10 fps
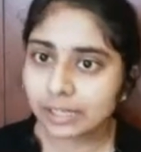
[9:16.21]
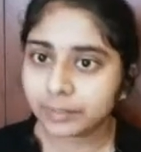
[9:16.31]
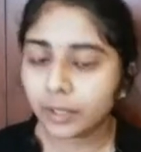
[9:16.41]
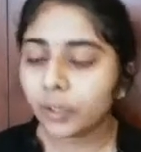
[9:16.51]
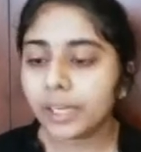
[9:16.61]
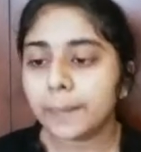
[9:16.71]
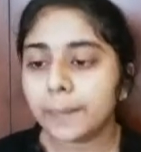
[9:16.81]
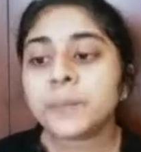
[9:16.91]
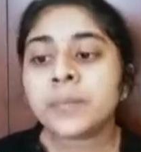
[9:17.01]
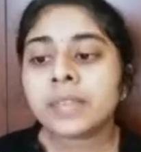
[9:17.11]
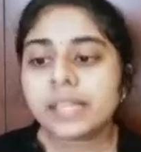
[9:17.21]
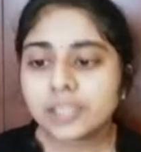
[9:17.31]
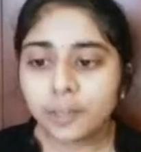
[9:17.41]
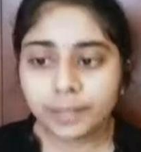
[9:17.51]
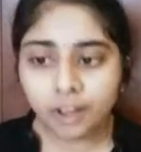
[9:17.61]
Okay, so
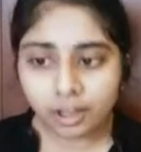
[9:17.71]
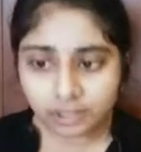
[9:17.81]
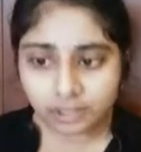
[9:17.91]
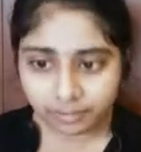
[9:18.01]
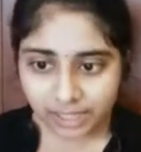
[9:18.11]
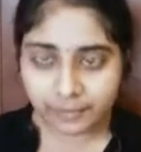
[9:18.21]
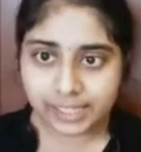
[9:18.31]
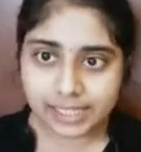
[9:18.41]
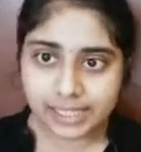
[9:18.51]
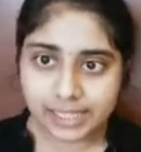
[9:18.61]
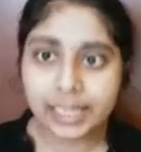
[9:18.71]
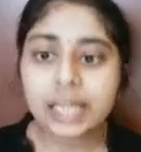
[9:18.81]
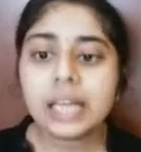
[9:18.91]
because of this facility,